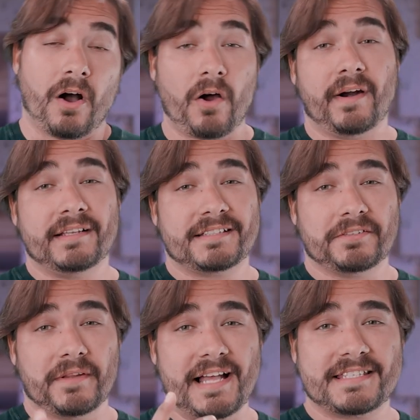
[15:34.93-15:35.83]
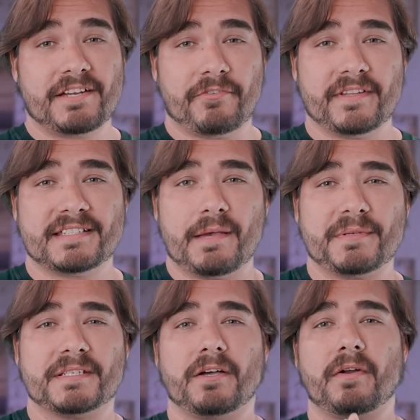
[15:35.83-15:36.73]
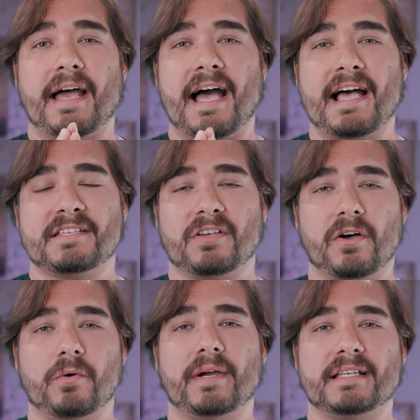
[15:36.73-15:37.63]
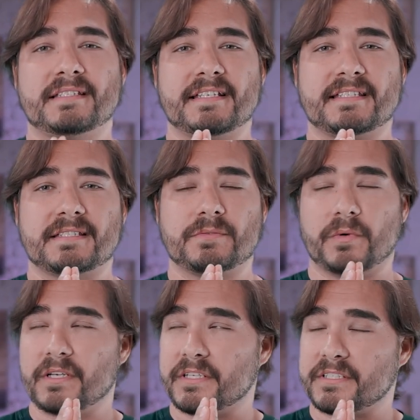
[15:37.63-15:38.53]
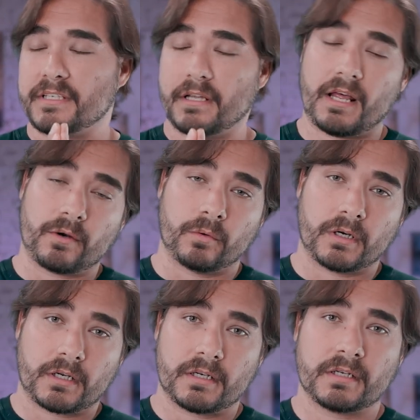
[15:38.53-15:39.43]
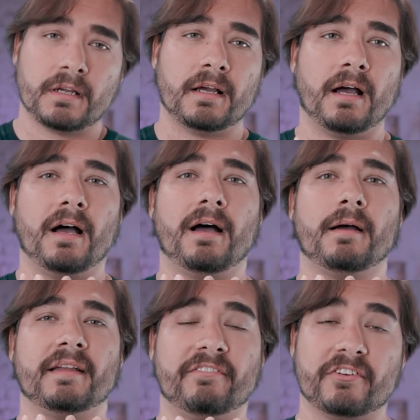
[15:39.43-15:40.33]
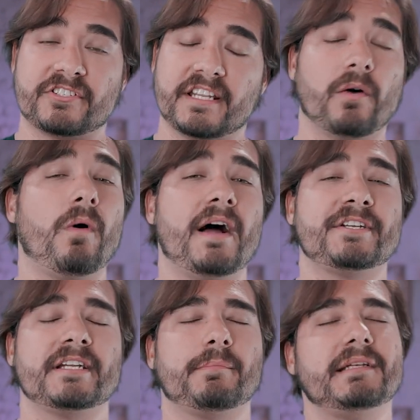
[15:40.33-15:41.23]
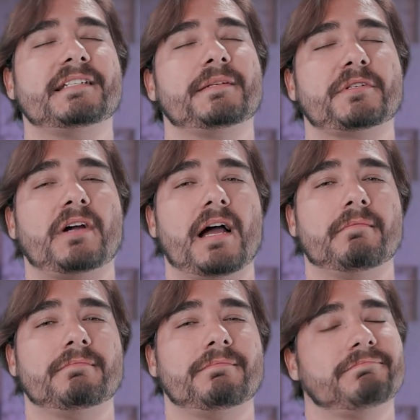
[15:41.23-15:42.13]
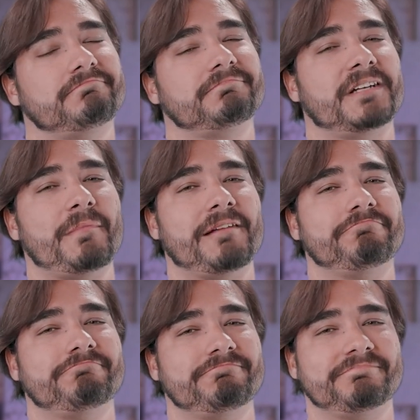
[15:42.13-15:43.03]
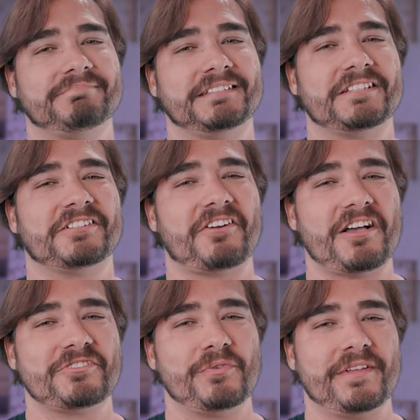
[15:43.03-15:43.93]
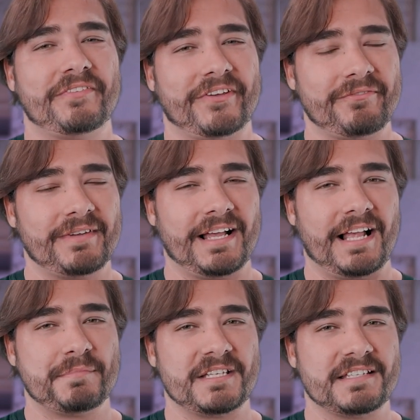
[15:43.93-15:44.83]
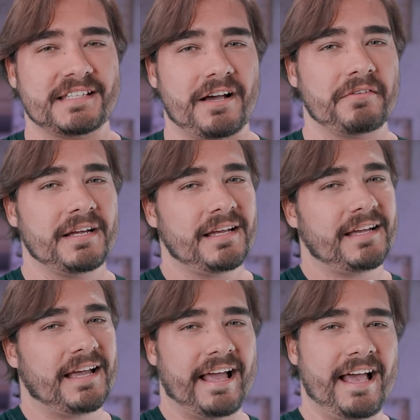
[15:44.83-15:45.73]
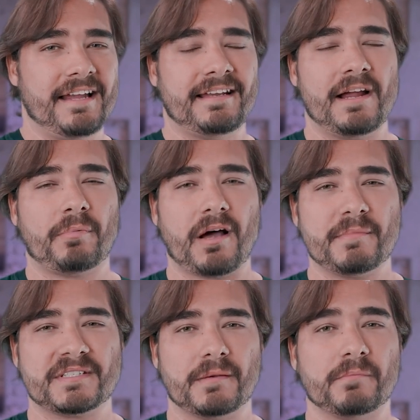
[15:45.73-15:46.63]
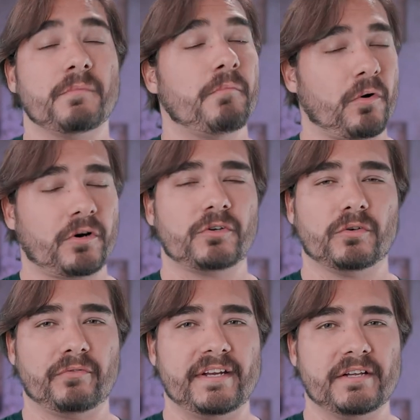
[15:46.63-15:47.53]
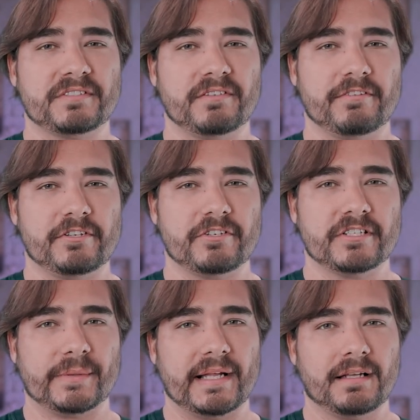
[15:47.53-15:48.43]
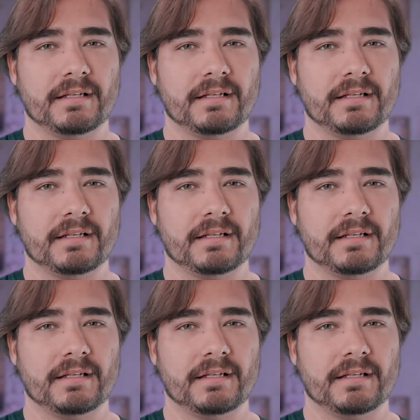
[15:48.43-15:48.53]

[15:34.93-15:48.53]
All right, so that's it for this episode. As always, this was a lot of work. If you're still watching, please subscribe. Come on, it doesn't cost you anything, helps us out. And I promise some more cool videos in the future as well.